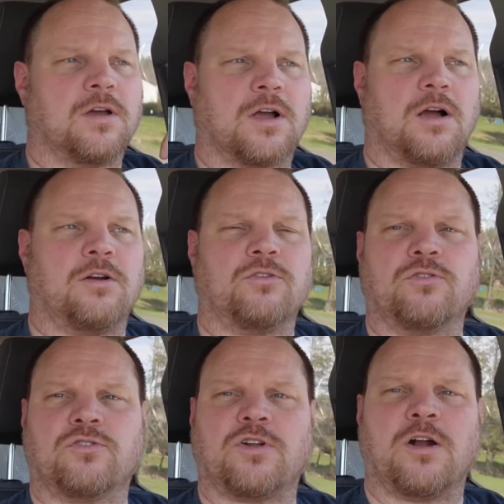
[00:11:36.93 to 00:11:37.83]
Cars are
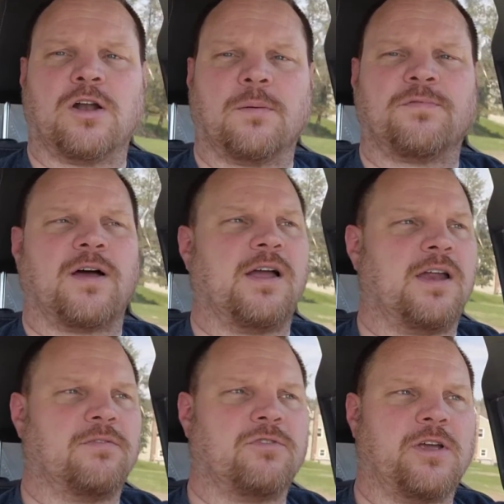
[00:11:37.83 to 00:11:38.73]
starting up fine
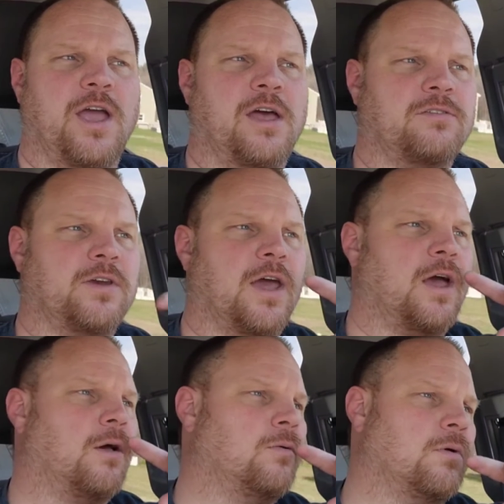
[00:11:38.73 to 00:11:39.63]
after gas
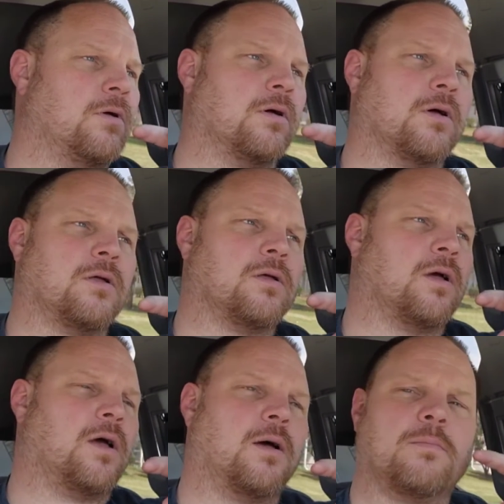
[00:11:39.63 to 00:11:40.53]
now.
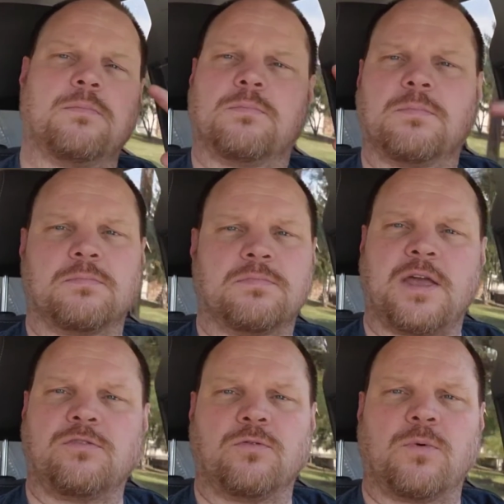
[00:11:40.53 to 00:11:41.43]

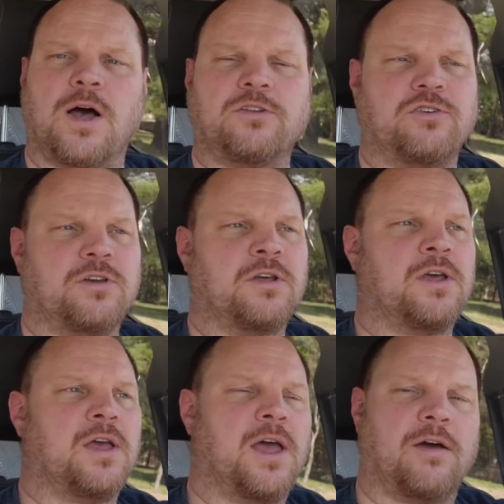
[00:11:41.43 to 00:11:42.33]
Thanks for watching.
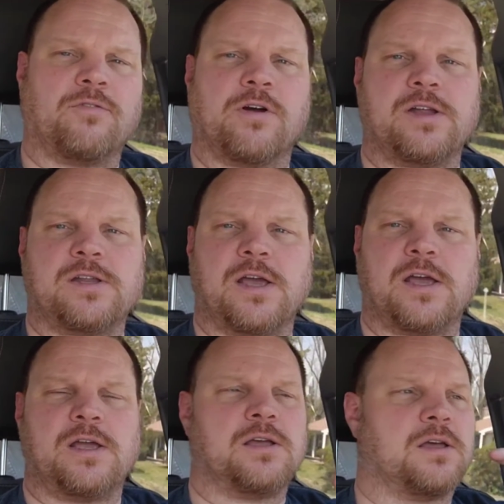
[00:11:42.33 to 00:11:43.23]
Have a great
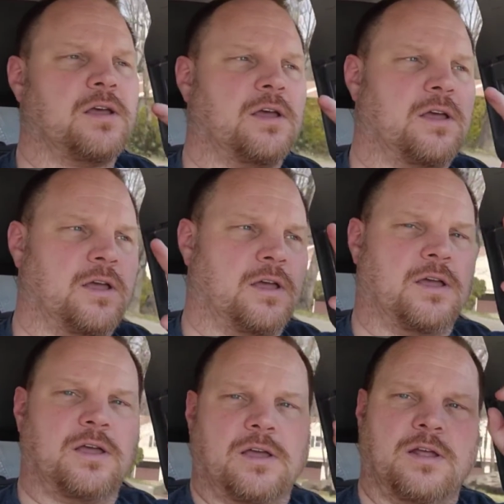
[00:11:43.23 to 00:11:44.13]
day,
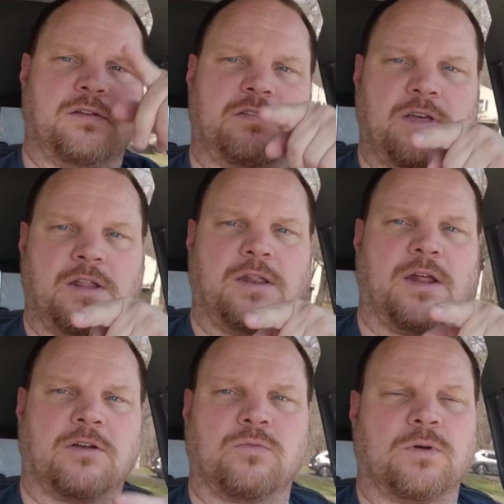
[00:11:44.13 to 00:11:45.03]
and see you in the
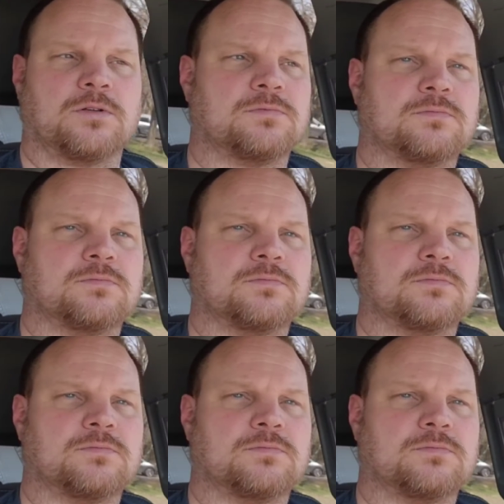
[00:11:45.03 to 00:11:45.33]
next one.